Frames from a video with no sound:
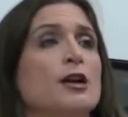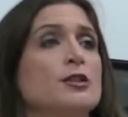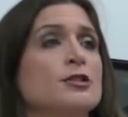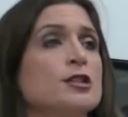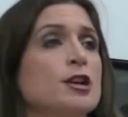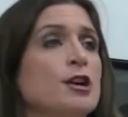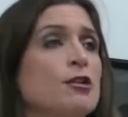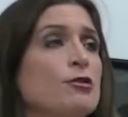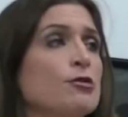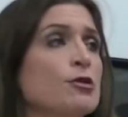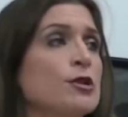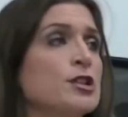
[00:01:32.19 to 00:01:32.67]

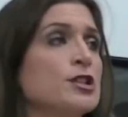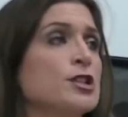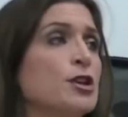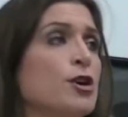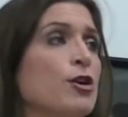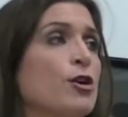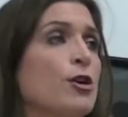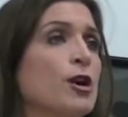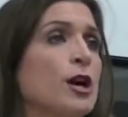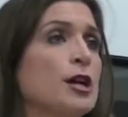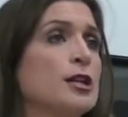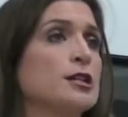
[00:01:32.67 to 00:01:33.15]
Terrorists
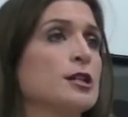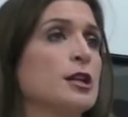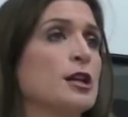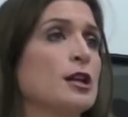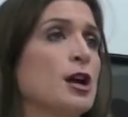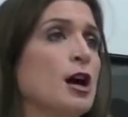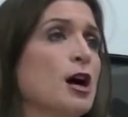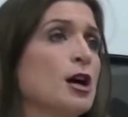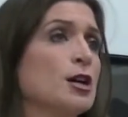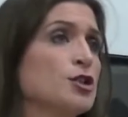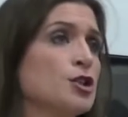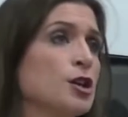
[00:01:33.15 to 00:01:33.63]
are
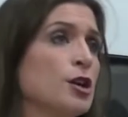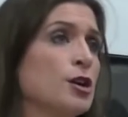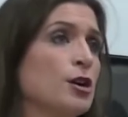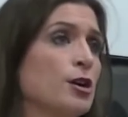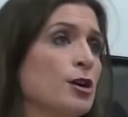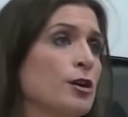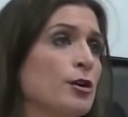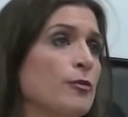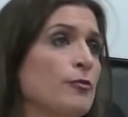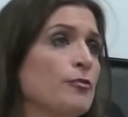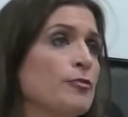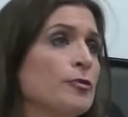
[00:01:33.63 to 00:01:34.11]

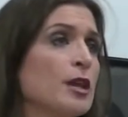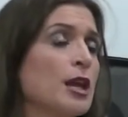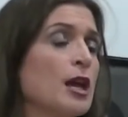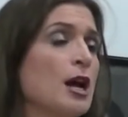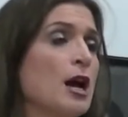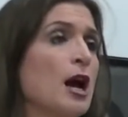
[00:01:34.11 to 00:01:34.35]
ideological.